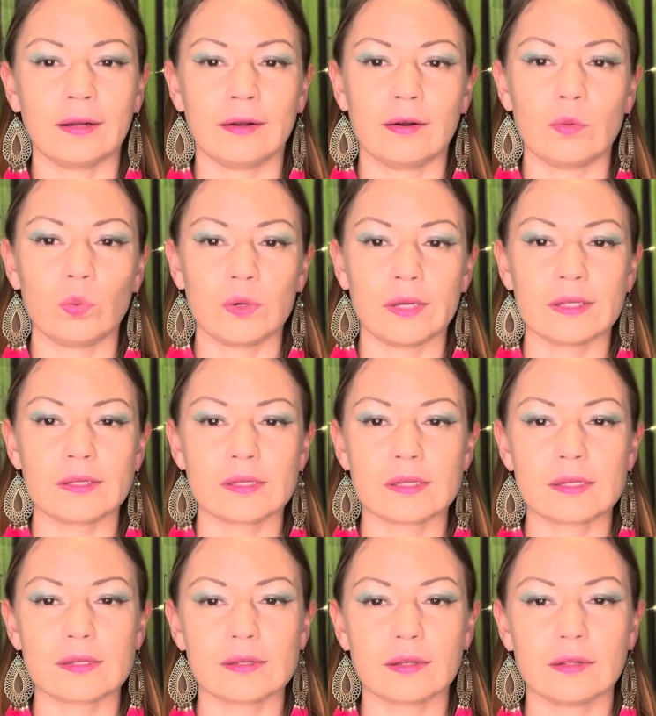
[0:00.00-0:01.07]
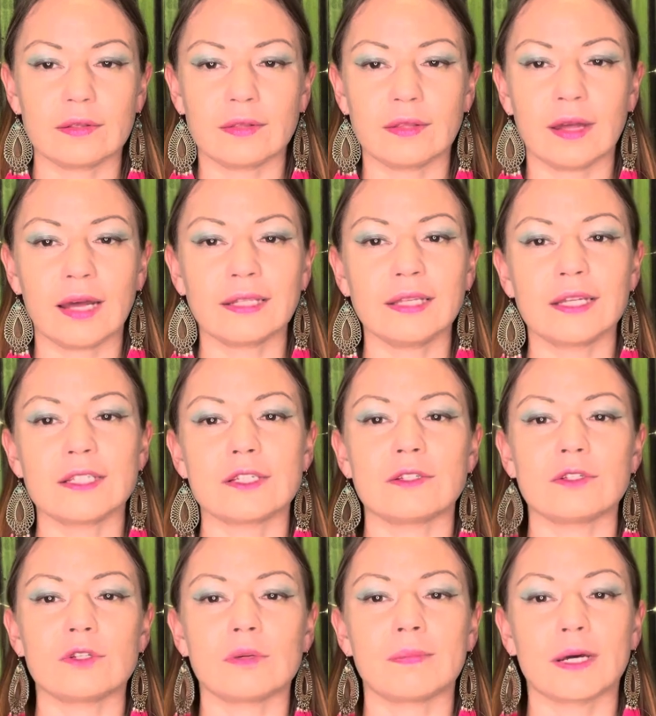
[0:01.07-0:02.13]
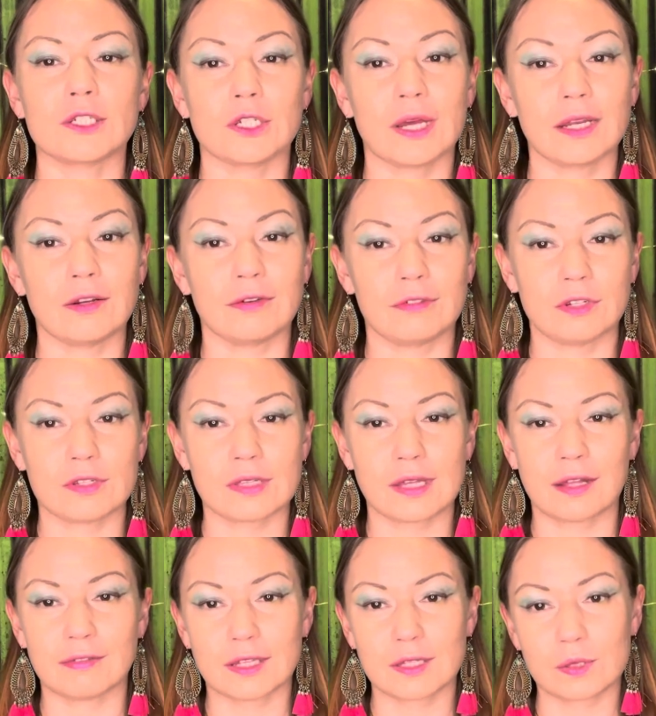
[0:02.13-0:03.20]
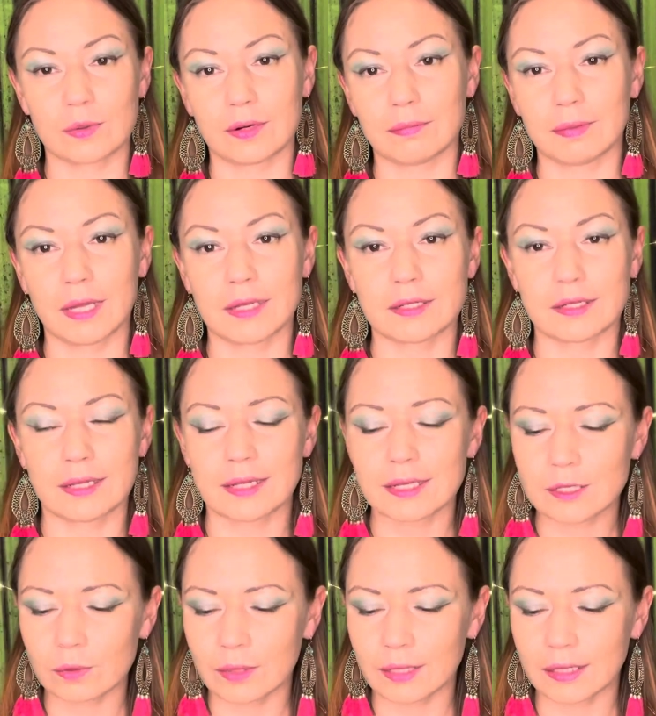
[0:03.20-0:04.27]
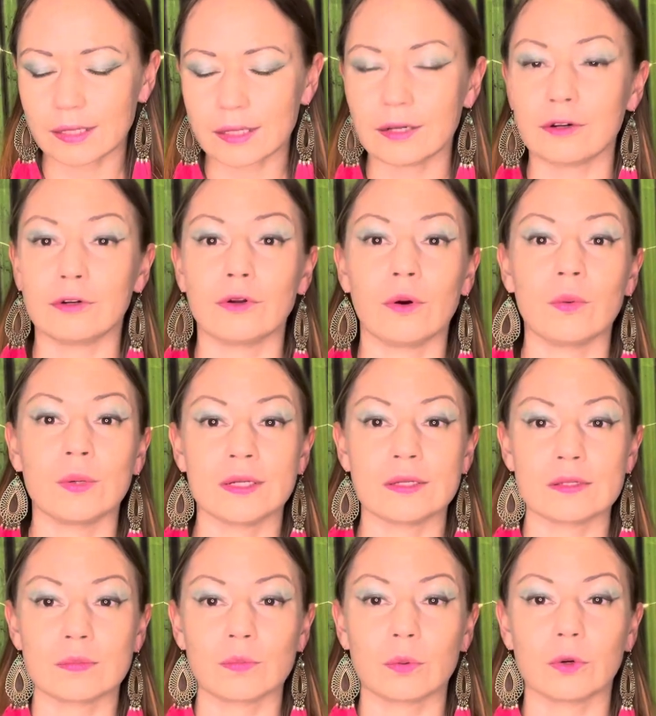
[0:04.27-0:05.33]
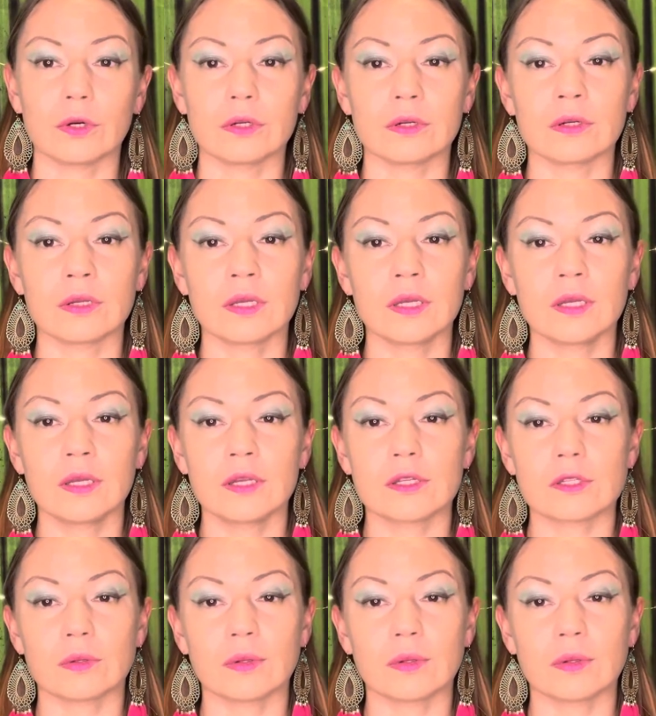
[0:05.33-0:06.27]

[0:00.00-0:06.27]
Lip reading: with not getting too much ahead of yourself. That's what I'm getting, and that's why that inner knowing is important, so